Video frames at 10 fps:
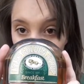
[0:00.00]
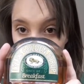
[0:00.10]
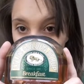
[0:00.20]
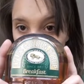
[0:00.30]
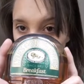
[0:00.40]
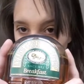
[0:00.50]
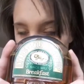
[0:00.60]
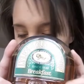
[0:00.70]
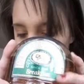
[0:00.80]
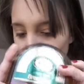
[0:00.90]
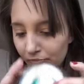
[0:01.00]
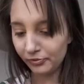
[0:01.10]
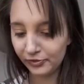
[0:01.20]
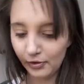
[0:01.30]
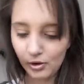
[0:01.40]
the good old-fashioned
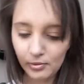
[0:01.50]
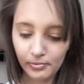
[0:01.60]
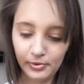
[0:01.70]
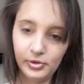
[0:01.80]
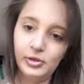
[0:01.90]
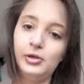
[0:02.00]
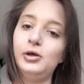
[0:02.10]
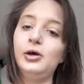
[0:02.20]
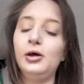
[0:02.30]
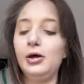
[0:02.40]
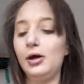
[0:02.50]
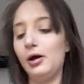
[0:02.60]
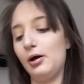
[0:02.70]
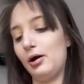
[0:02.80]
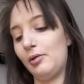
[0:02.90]
golden syrup.
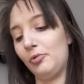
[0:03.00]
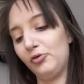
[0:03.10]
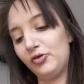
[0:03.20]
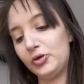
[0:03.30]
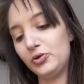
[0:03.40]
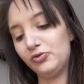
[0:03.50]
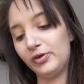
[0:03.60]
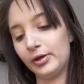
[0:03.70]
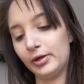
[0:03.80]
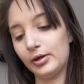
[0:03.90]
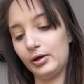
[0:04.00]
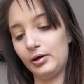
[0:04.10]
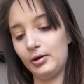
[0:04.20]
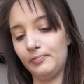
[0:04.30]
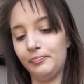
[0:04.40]
I'm also using
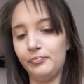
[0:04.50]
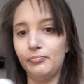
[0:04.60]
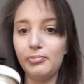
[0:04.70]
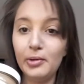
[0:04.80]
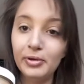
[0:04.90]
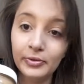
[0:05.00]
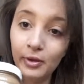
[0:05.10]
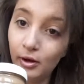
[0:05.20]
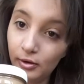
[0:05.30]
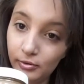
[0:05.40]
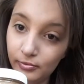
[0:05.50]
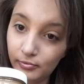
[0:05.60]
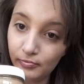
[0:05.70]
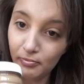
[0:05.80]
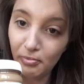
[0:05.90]
pepper nut
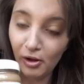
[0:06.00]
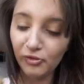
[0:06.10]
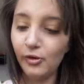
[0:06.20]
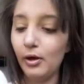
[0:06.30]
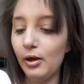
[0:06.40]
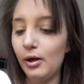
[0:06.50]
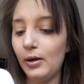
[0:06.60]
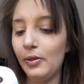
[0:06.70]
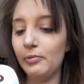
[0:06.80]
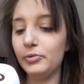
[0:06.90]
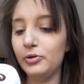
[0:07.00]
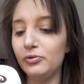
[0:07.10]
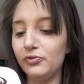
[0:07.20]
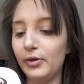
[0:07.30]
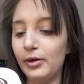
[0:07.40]
butter, and I'm
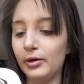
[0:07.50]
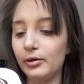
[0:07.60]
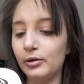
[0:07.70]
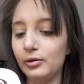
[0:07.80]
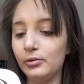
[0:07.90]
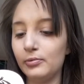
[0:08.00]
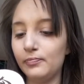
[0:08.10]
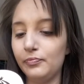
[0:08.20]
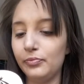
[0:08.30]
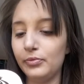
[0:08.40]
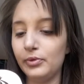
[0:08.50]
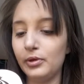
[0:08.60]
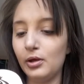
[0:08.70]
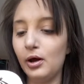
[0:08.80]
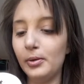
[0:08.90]
using
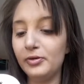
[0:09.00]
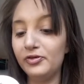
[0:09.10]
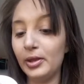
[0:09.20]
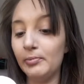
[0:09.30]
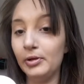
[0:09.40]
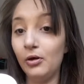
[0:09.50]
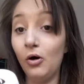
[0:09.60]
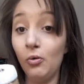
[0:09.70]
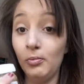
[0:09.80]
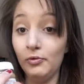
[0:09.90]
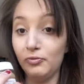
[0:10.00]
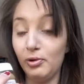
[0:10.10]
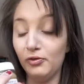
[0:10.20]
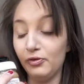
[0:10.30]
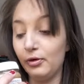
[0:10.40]
honey cinnamon almond
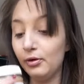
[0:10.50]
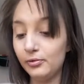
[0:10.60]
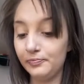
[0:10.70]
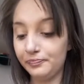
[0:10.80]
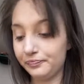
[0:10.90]
butter.